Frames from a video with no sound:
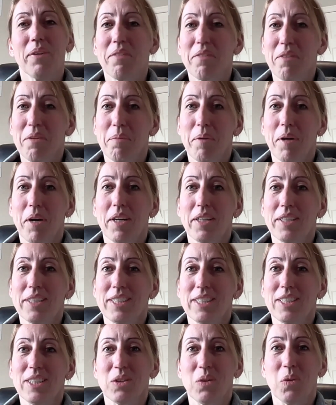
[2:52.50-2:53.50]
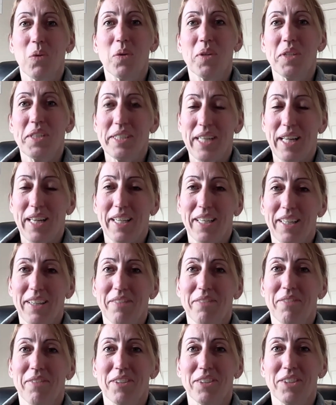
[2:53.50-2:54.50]
rid of their boxes or selling
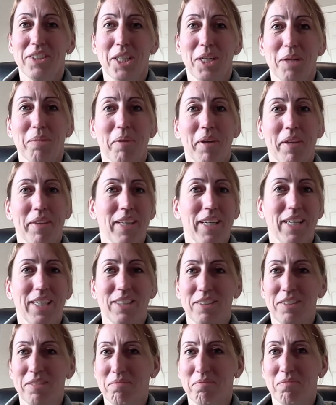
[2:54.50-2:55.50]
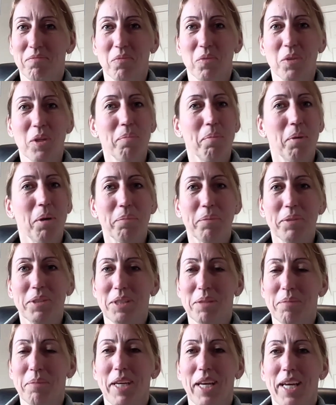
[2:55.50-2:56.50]
them for cheap and then repurpose
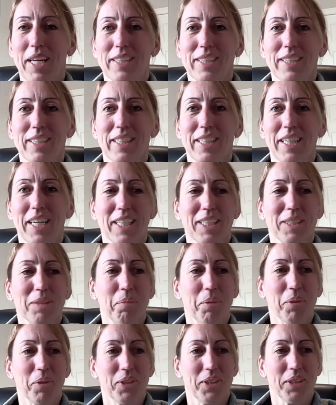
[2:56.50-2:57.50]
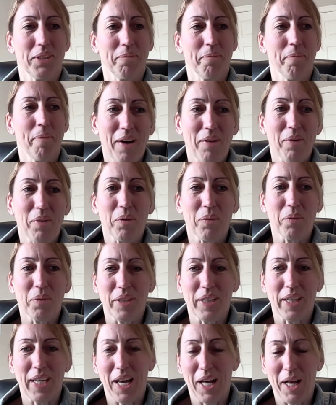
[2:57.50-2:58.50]
them again to the next person. That will
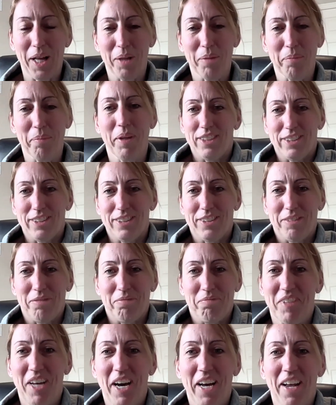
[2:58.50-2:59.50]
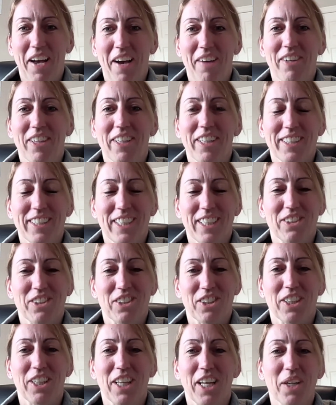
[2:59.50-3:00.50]
really help just not have all this
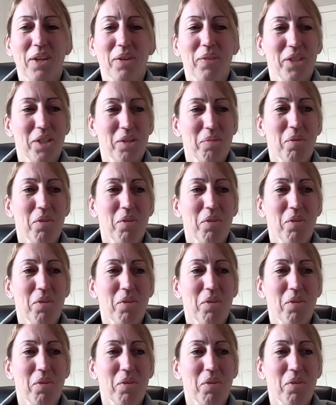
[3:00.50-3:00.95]
extra clutter when you